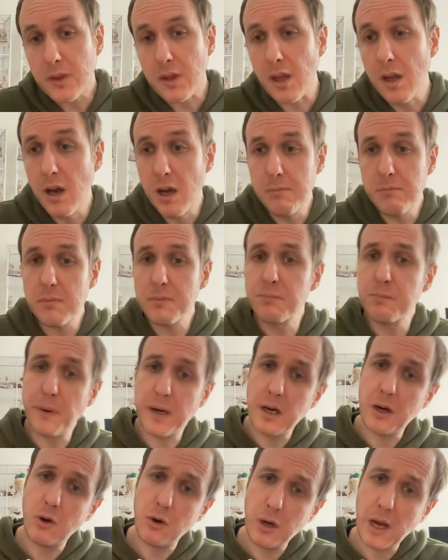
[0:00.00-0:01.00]

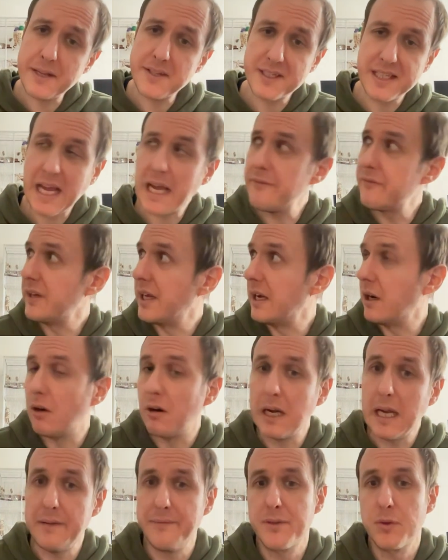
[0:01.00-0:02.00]
But as a caveat,
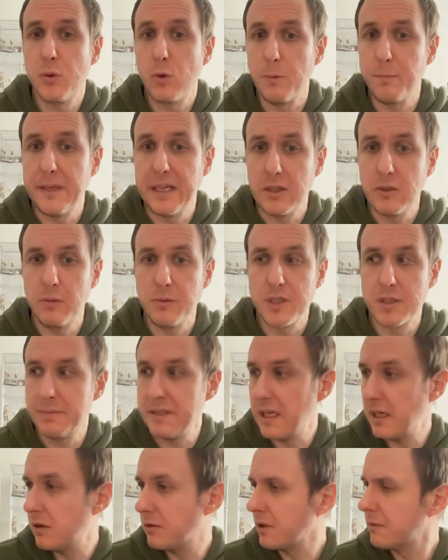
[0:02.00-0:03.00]
I have taught pickles to be
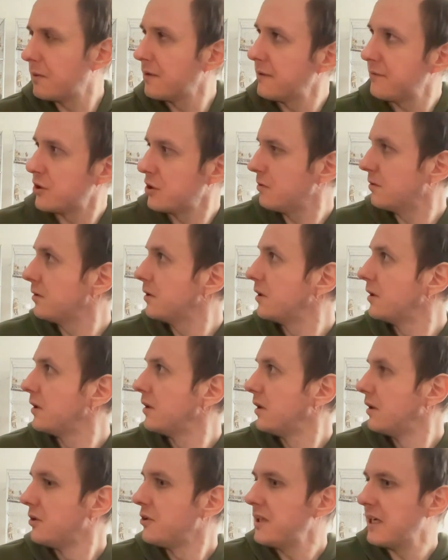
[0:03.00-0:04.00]
held. I wonder if you'll...
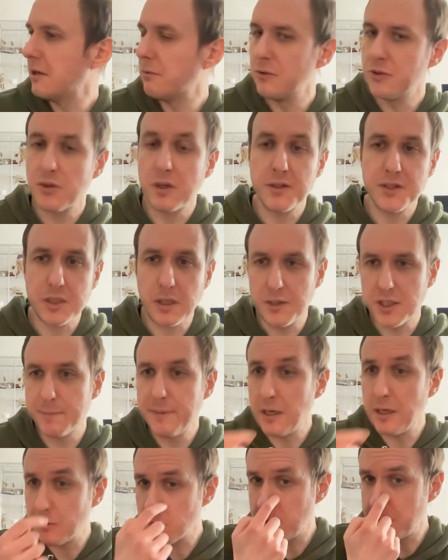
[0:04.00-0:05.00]

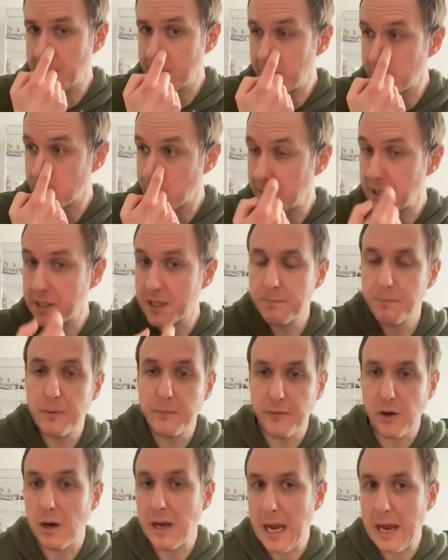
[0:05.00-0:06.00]
I'll try and demonstrate,
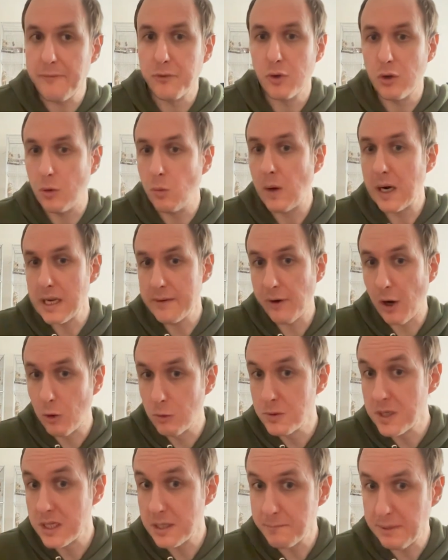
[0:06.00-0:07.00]
because I have got a way of
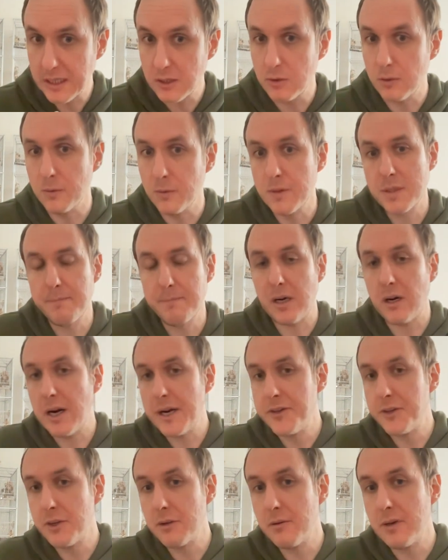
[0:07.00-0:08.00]
holding pickles, but I
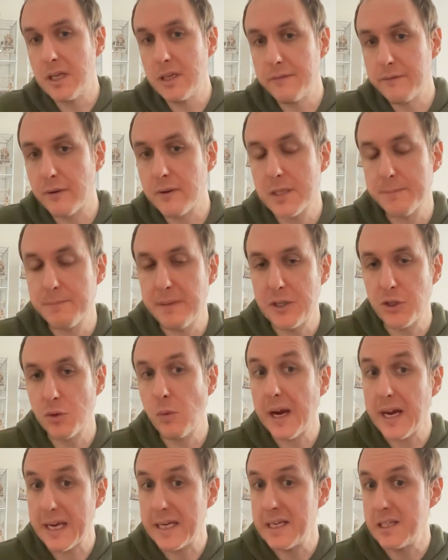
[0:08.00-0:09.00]
do it in a very special
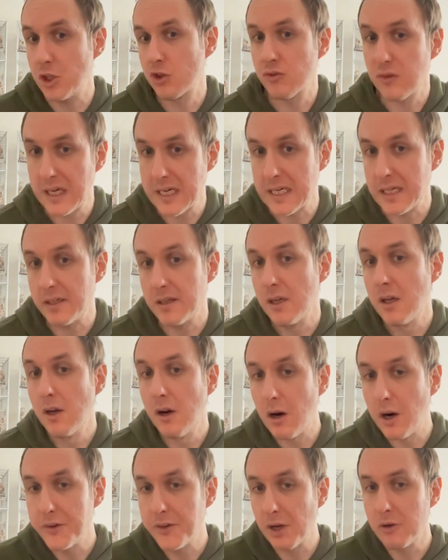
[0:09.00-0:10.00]
way, and it's trained.
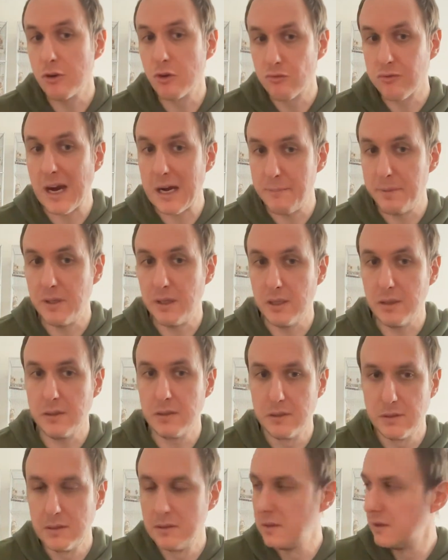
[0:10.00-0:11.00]
I don't grab her.
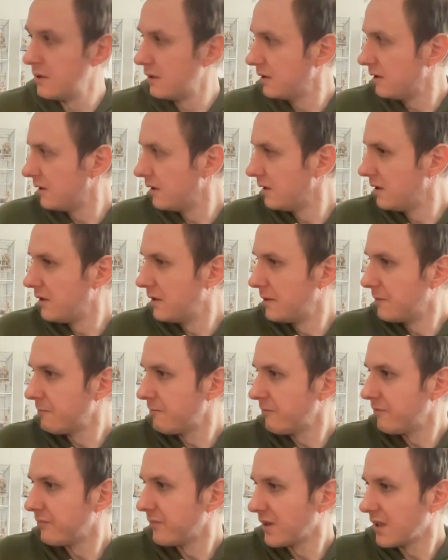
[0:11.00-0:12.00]
It's not the way
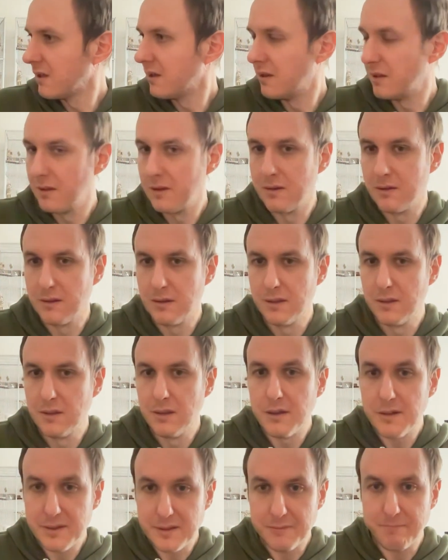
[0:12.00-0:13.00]
to towel
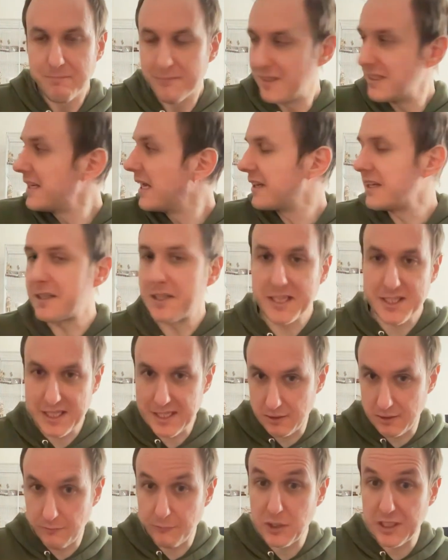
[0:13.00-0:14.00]
the restraint. Yeah, this
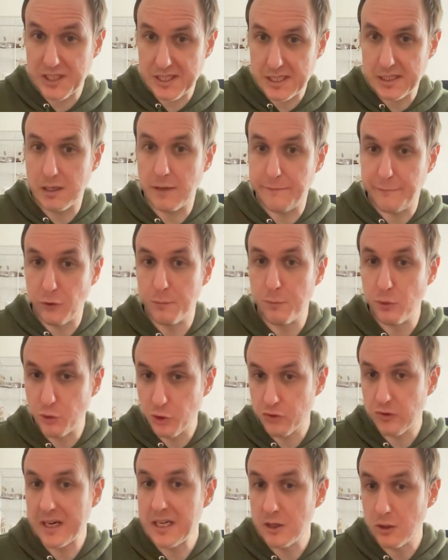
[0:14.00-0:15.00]
isn't a formal
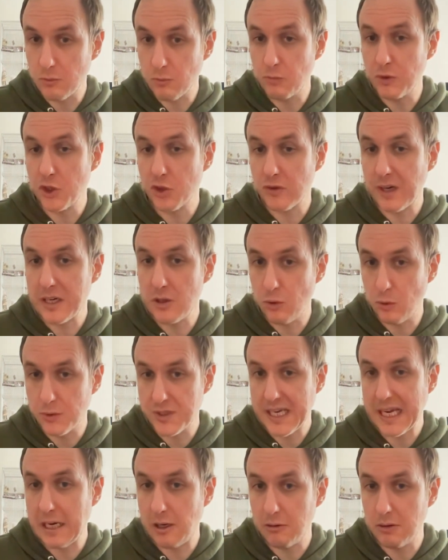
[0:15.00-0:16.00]
restraint or
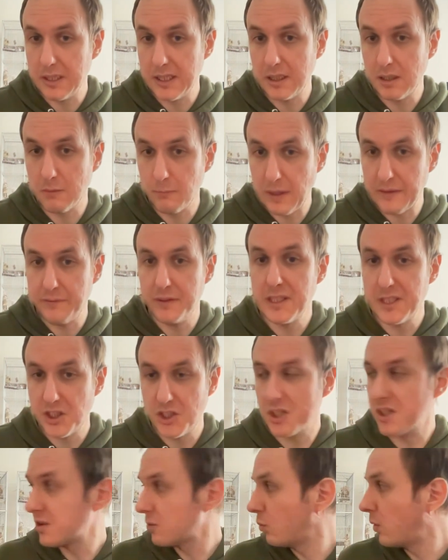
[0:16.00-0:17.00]
toweling method. It's
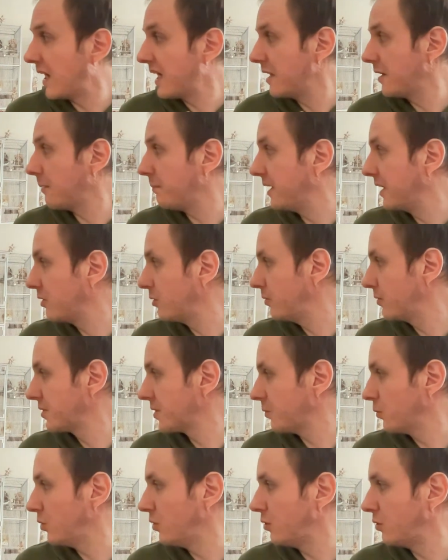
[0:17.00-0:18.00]
just the way that pickles
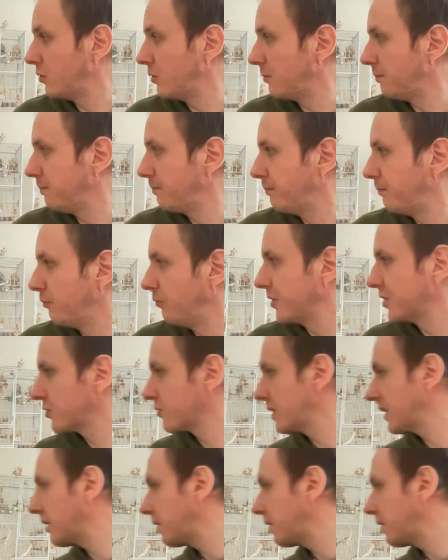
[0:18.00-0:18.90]
will restrict.